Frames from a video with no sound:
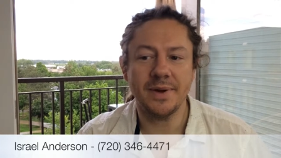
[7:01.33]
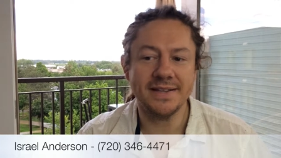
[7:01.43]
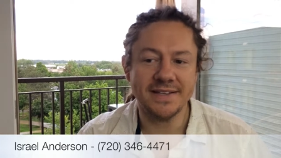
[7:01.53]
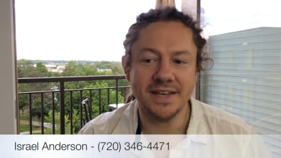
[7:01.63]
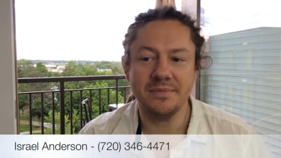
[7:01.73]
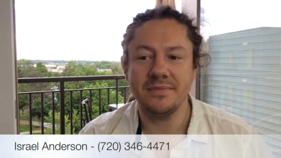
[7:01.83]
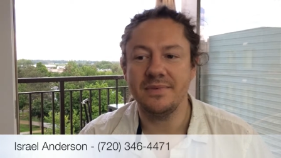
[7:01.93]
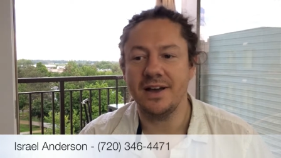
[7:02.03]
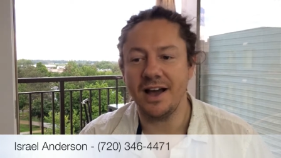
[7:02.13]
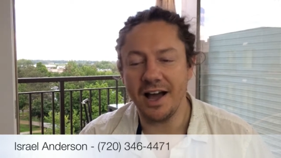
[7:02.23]
on my team
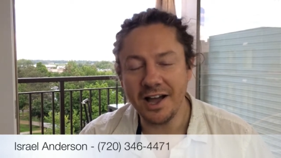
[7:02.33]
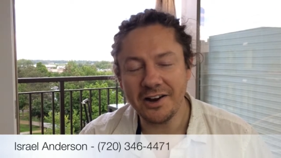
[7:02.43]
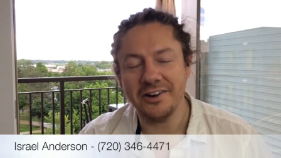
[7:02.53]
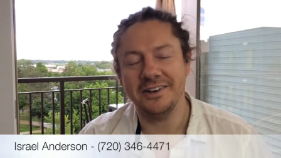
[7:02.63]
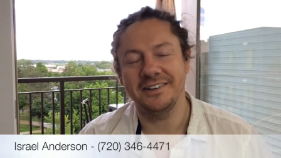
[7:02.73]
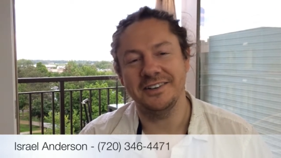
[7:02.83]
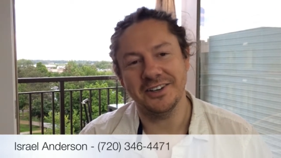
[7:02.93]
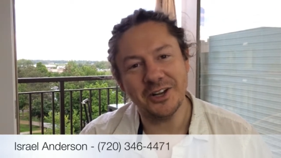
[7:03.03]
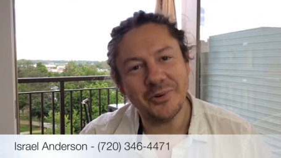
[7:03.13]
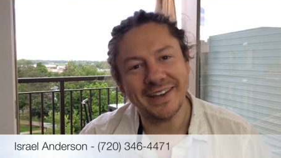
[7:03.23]
are
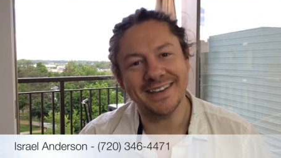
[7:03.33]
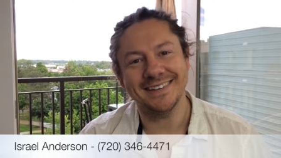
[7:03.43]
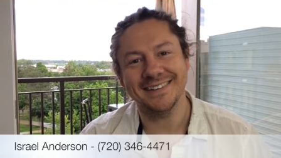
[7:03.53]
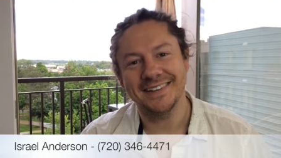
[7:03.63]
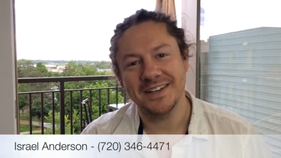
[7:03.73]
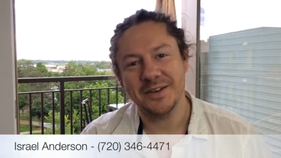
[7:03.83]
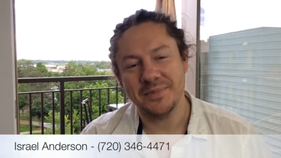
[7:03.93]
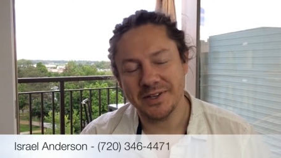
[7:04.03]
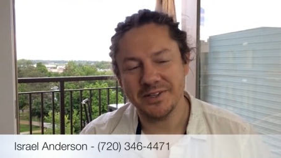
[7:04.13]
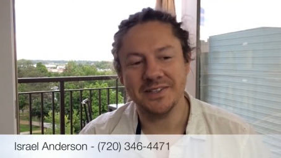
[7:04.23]
doing it
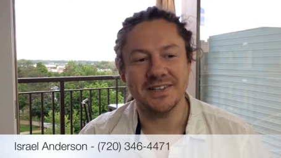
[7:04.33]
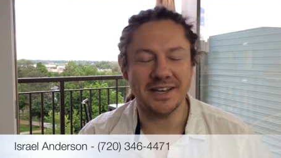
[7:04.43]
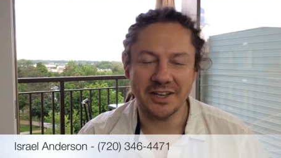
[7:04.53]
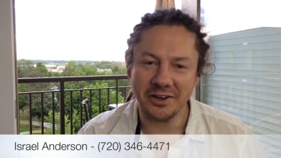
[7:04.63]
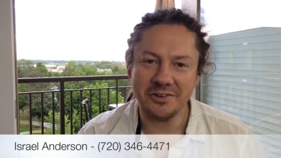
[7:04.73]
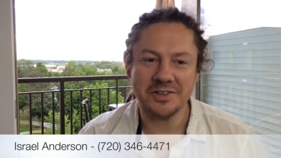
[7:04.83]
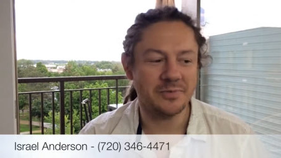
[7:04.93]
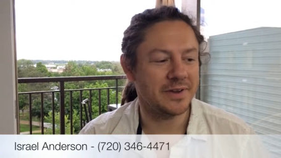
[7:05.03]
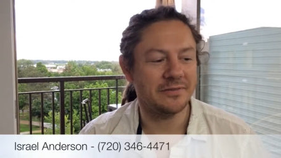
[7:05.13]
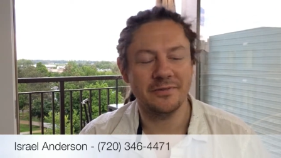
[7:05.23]
because I coach
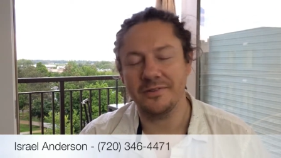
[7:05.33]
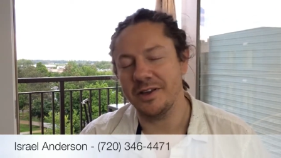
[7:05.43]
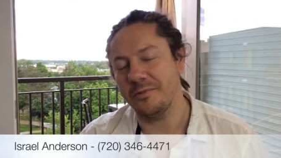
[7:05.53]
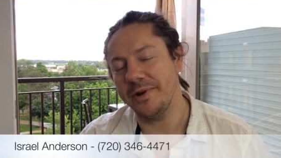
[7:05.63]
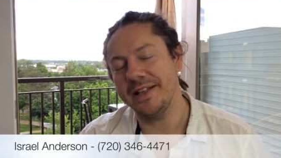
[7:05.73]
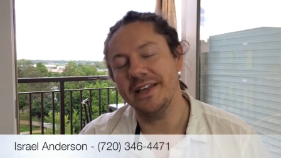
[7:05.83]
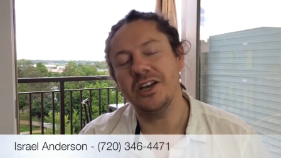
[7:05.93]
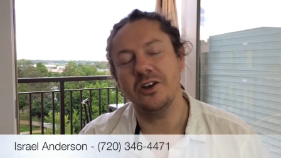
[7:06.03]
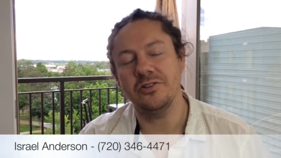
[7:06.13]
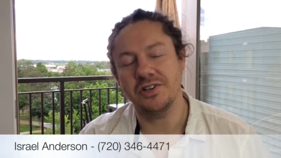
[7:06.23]
them. We have you know weekly
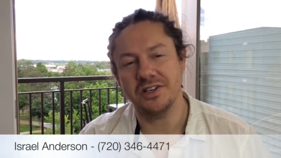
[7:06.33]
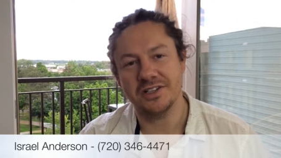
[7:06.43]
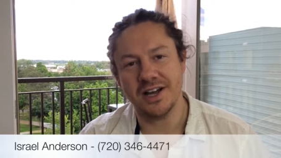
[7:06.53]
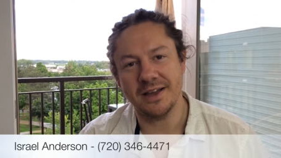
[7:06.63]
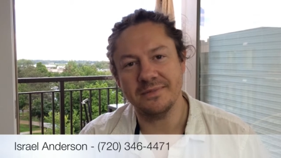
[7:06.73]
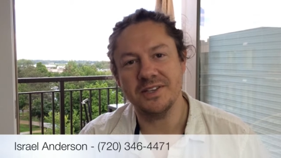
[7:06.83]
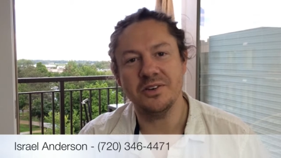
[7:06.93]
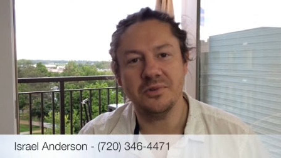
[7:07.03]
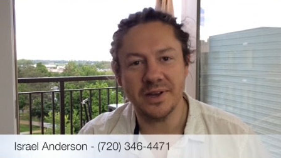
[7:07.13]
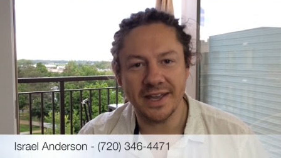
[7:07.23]
coaching times that
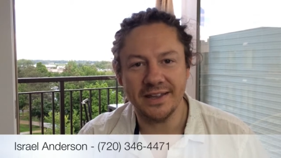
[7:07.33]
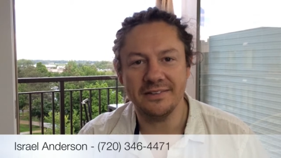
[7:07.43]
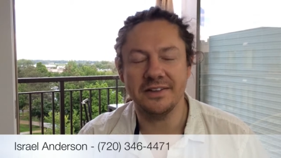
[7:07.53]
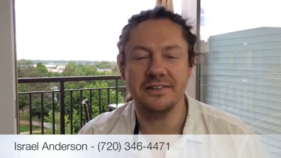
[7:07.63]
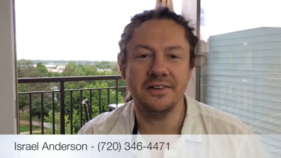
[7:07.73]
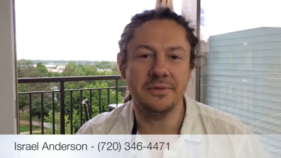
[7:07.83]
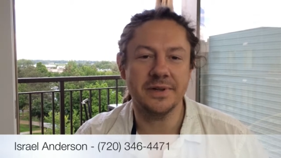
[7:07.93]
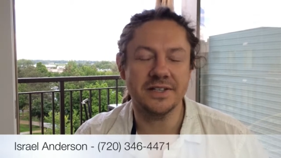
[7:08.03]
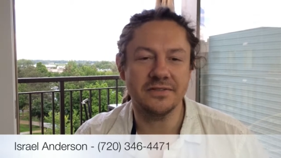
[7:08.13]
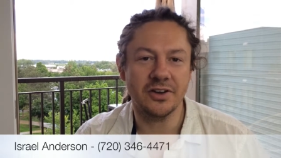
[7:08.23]
you'll get. You get 30
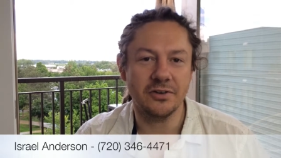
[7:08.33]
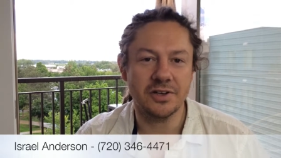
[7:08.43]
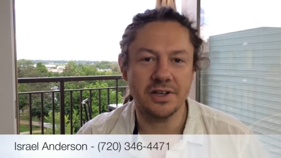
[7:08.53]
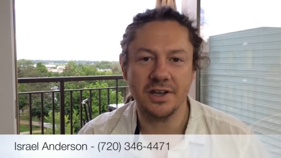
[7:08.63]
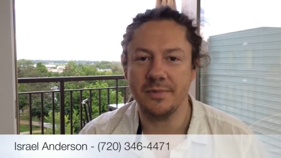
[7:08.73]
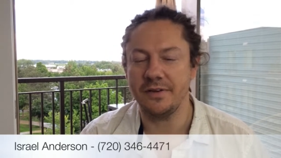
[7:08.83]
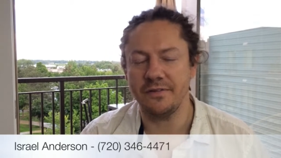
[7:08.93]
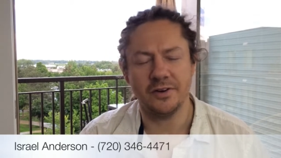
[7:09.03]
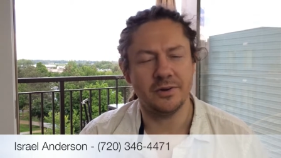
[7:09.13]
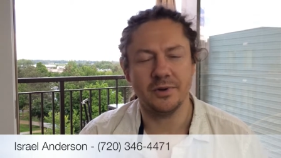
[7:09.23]
minutes of coaching. You get my
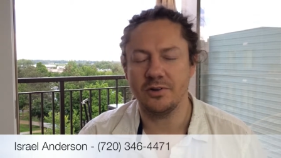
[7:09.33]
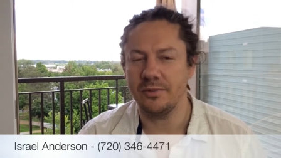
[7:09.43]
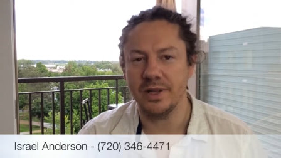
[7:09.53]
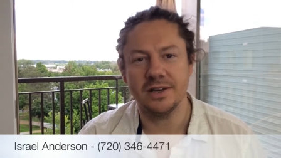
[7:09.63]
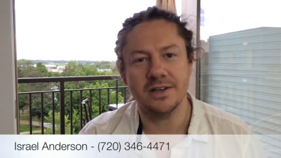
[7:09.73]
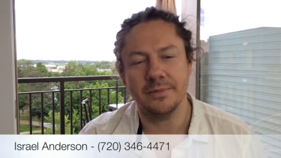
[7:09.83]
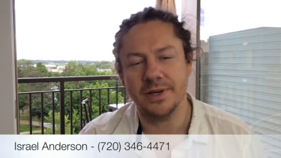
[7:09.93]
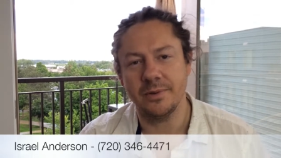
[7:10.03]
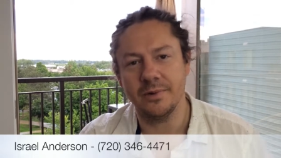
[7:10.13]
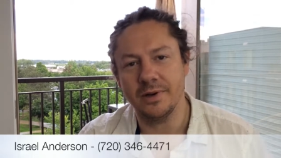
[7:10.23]
phone number. Call me anytime you
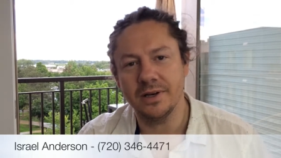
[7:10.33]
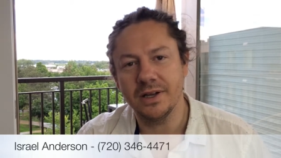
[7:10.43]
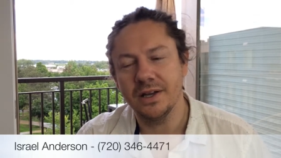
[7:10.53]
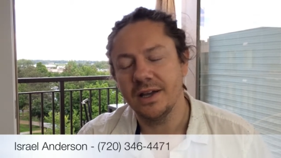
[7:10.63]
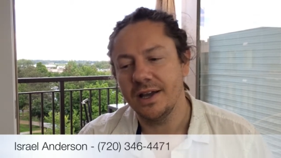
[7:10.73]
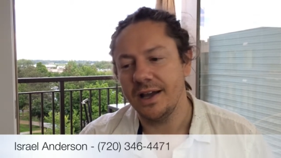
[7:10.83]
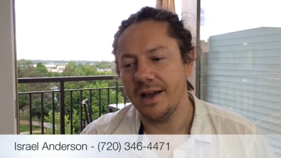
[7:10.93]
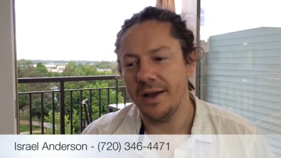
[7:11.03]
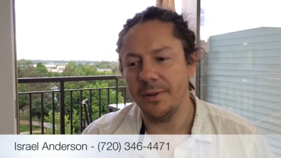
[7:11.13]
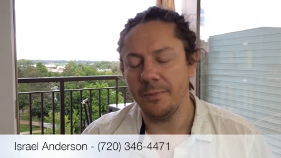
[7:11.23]
don't want.
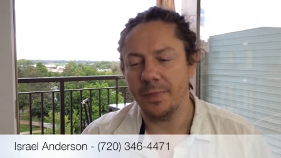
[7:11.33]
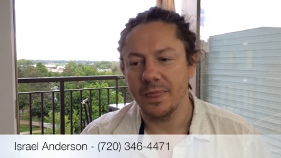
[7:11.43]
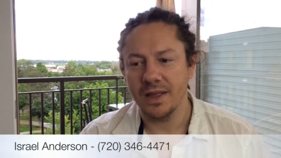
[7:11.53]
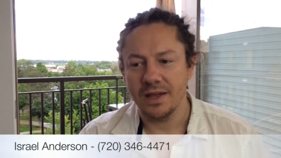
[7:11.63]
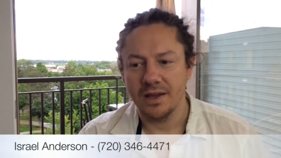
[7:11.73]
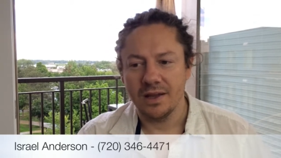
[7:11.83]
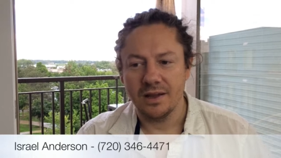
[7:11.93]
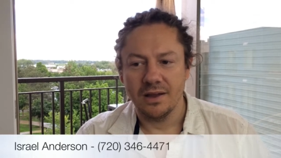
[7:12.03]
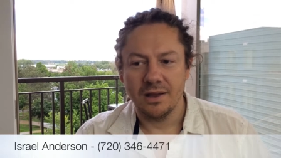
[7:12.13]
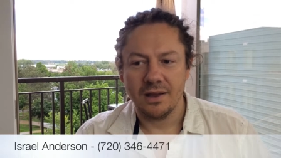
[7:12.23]
Um,
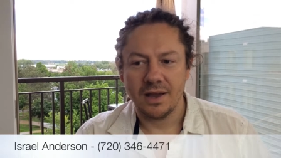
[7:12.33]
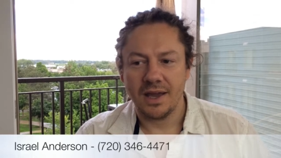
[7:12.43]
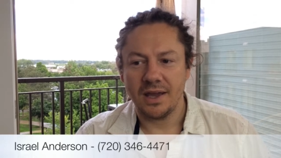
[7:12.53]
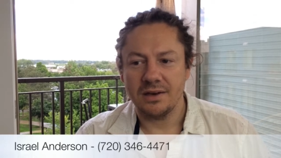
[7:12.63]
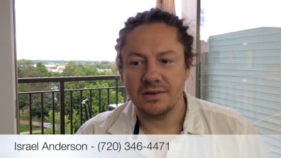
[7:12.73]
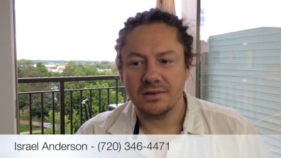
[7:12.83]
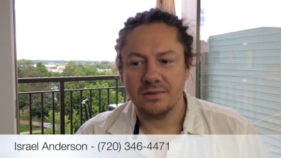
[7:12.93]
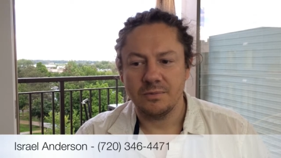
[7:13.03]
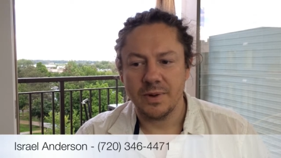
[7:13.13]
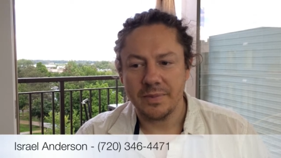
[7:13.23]
and
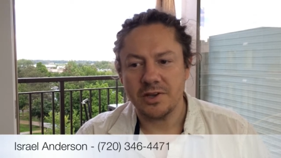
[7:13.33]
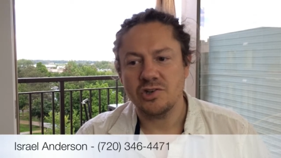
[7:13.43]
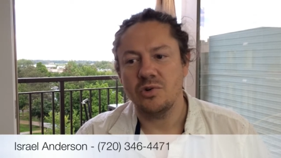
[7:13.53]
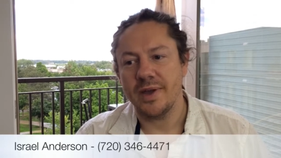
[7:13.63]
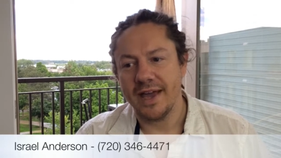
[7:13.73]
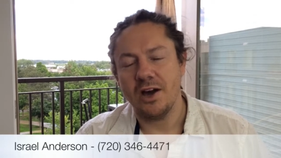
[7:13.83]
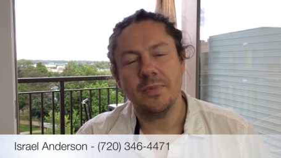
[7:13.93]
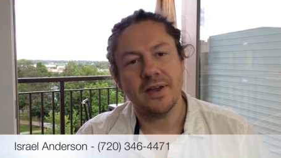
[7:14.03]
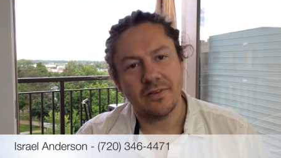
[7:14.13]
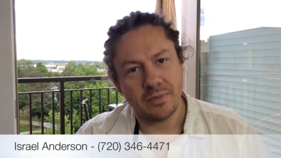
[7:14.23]
we make sure we
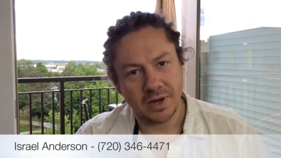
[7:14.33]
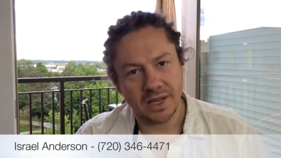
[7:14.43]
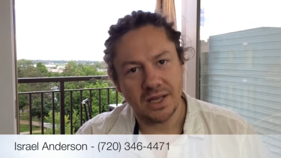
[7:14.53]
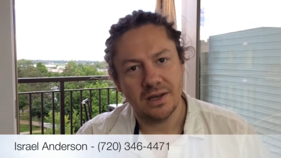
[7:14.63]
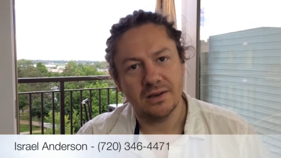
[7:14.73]
help everybody